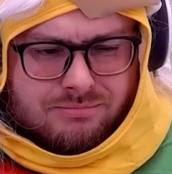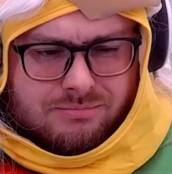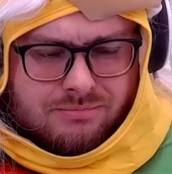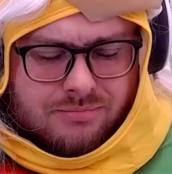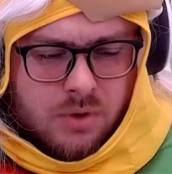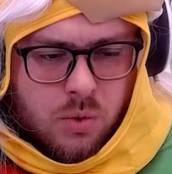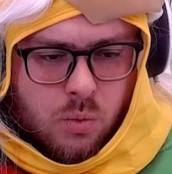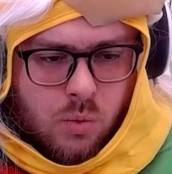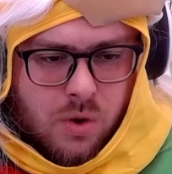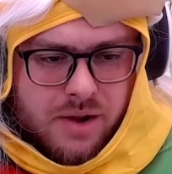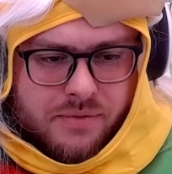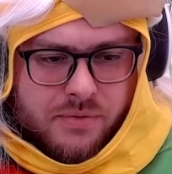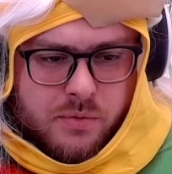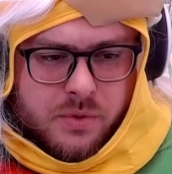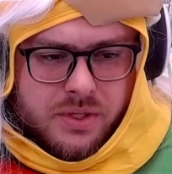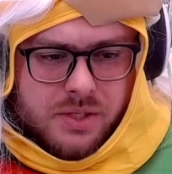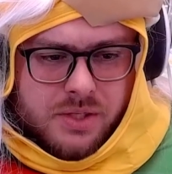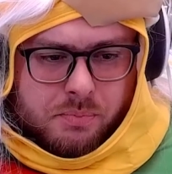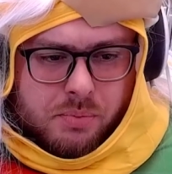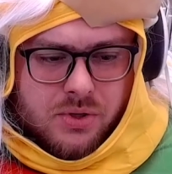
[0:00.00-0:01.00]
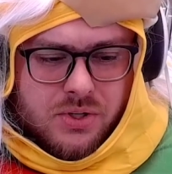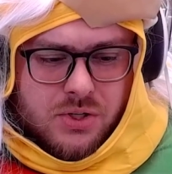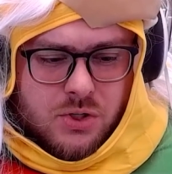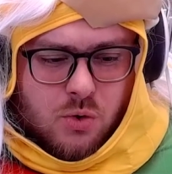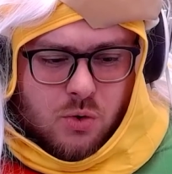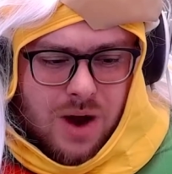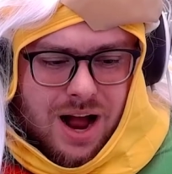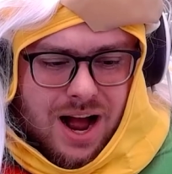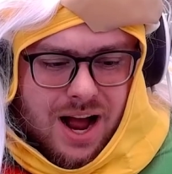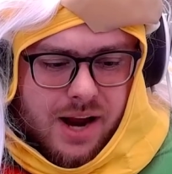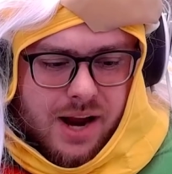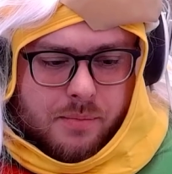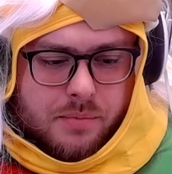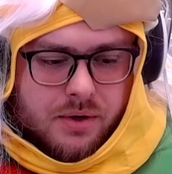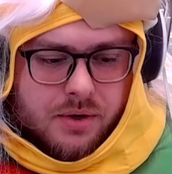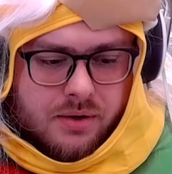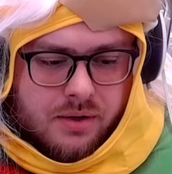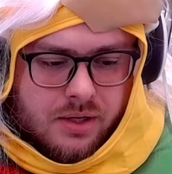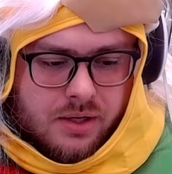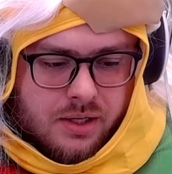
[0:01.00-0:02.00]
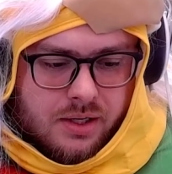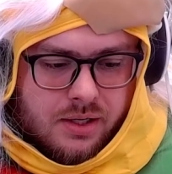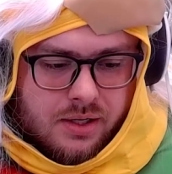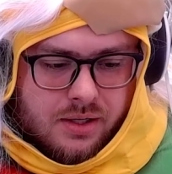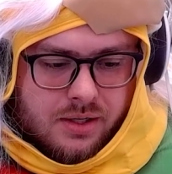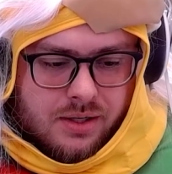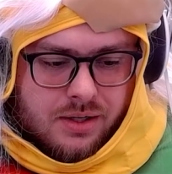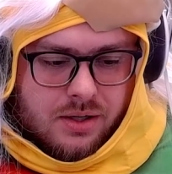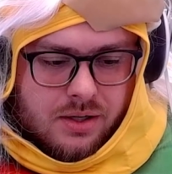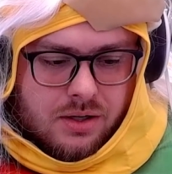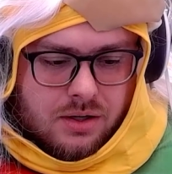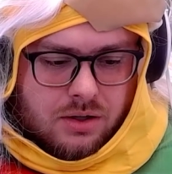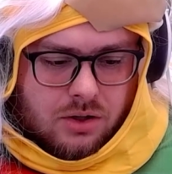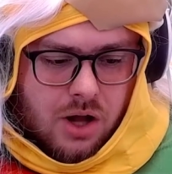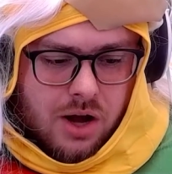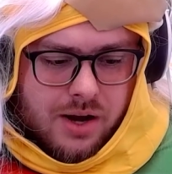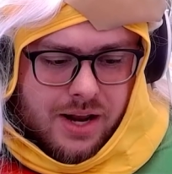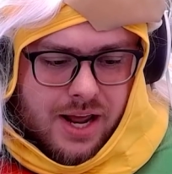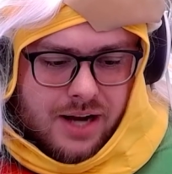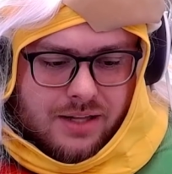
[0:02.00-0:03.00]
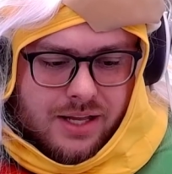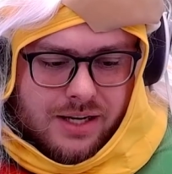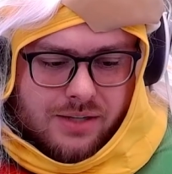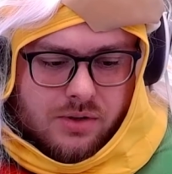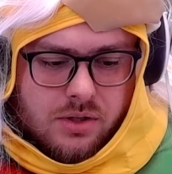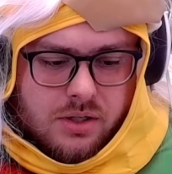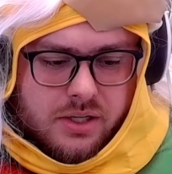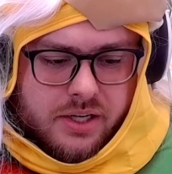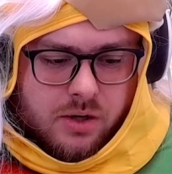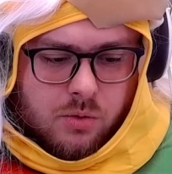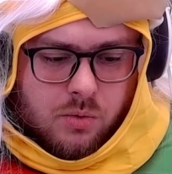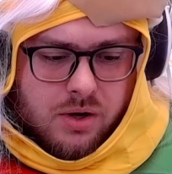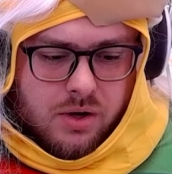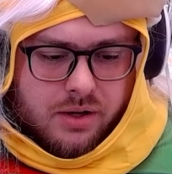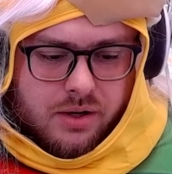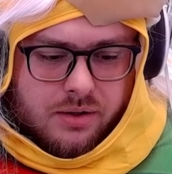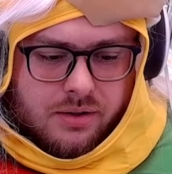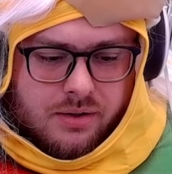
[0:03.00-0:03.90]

What if it was prescribed? Claudette, thanks for the tier 1.